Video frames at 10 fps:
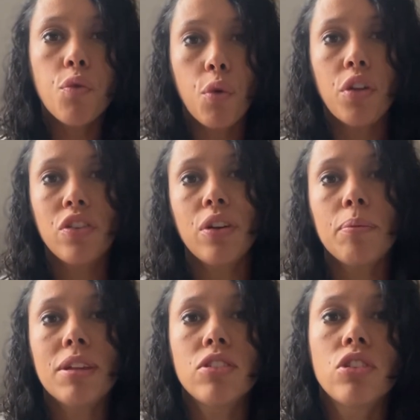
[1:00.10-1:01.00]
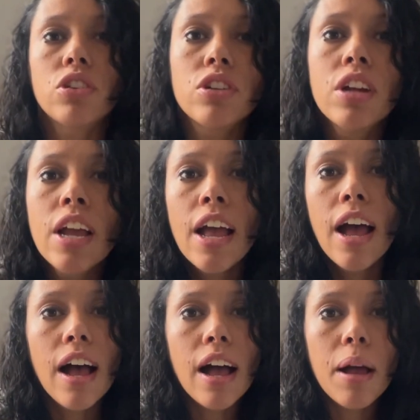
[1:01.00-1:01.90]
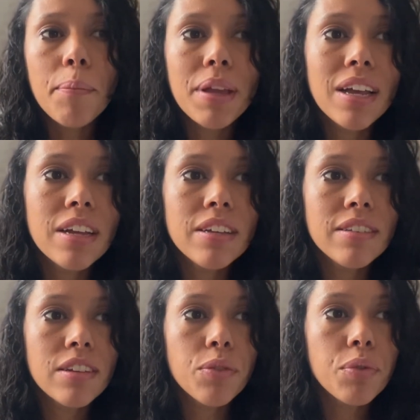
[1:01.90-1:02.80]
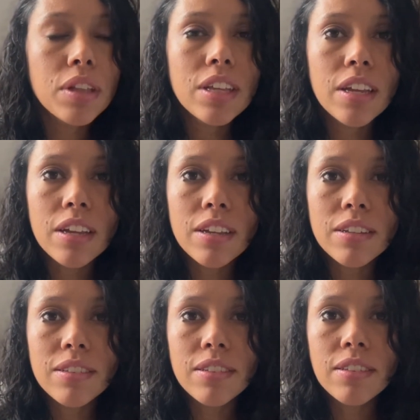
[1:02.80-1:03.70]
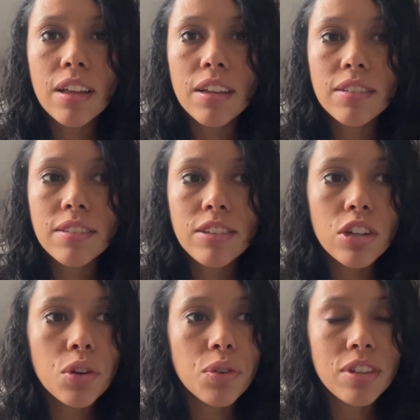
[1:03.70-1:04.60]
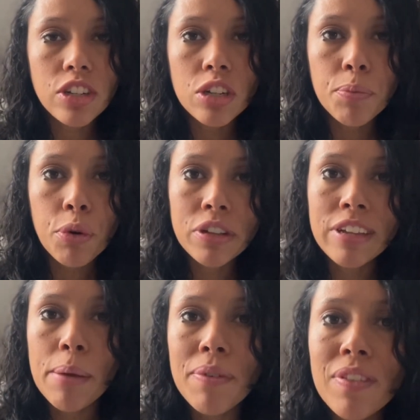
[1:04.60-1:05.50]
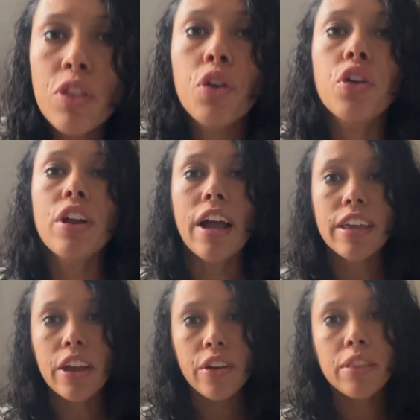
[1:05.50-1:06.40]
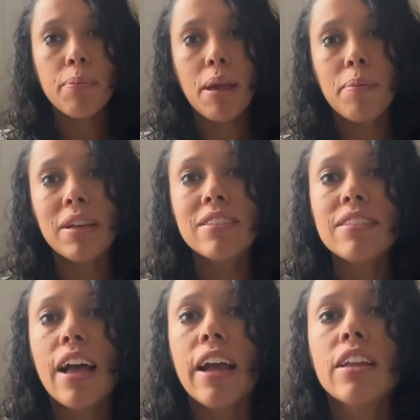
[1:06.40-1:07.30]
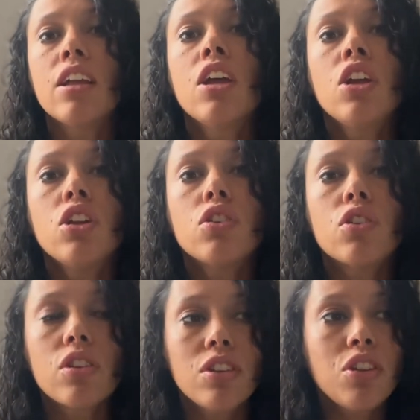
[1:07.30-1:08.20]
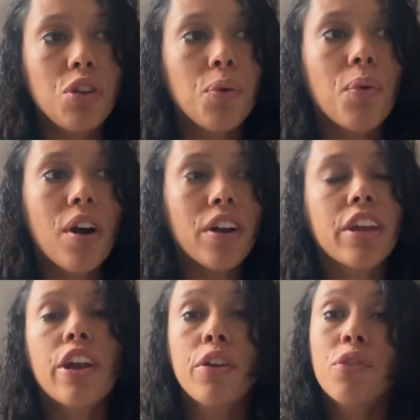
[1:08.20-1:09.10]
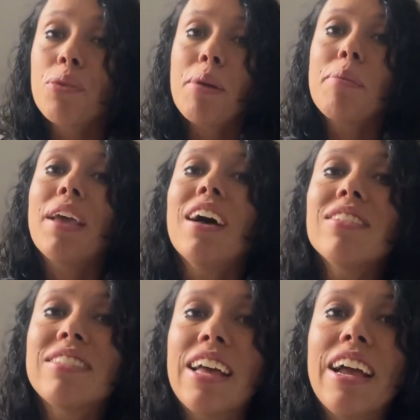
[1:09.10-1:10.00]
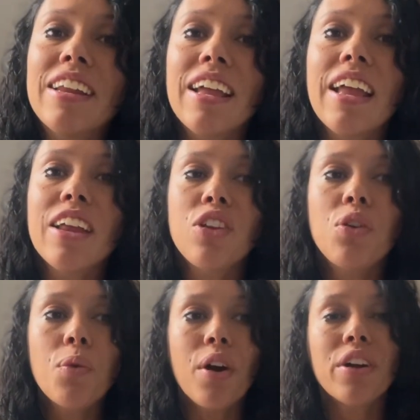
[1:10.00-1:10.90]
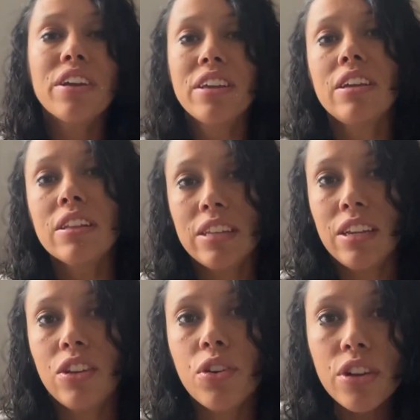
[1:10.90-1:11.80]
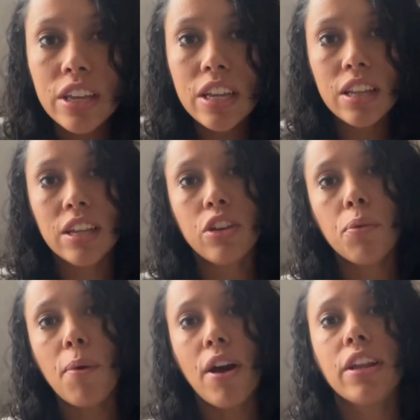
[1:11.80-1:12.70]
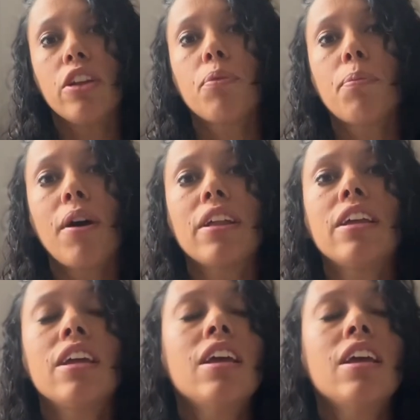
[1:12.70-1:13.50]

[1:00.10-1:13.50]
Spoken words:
fourth trimester because it really is still such an important time. Even though you're not carrying the baby inside, you are caring for the baby outside, and you are healing. You're healing your body. Your body